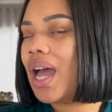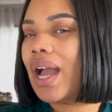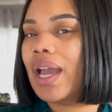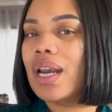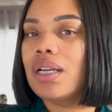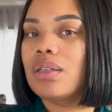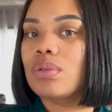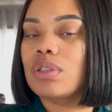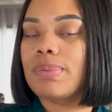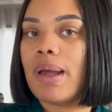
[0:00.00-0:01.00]
i got a
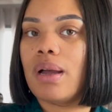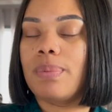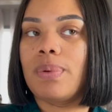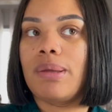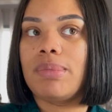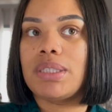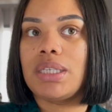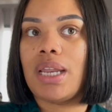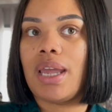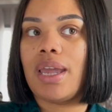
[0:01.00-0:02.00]
little spa appointment
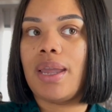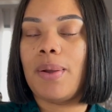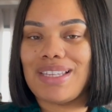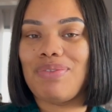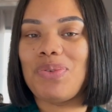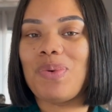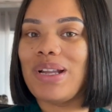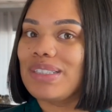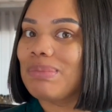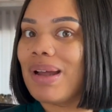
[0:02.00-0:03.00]
today if you
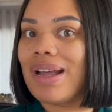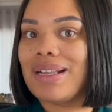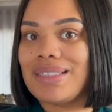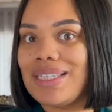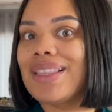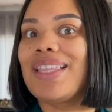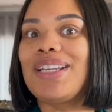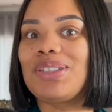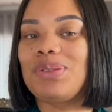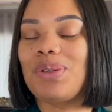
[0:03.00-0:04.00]
watch my 10
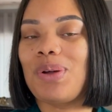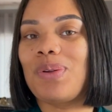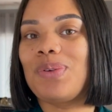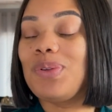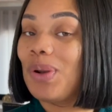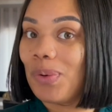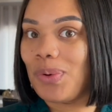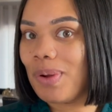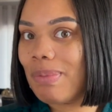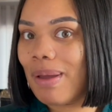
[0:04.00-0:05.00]
things you know you don't
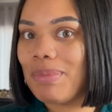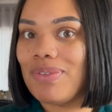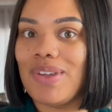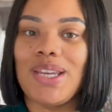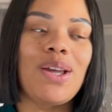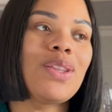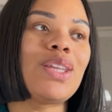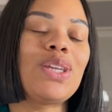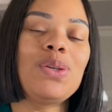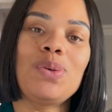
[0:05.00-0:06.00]
know about me video
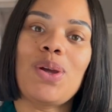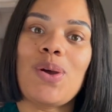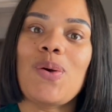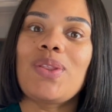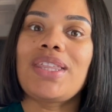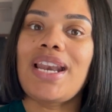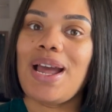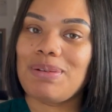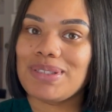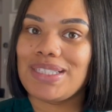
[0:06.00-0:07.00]
then you know that
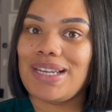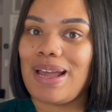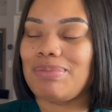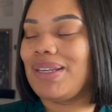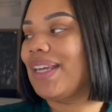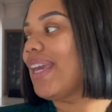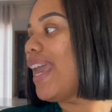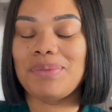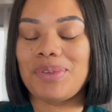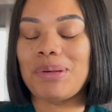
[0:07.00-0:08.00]
i was adopted
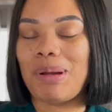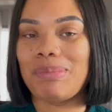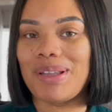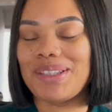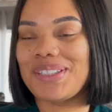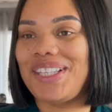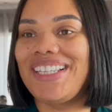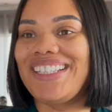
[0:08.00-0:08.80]
one of my mothers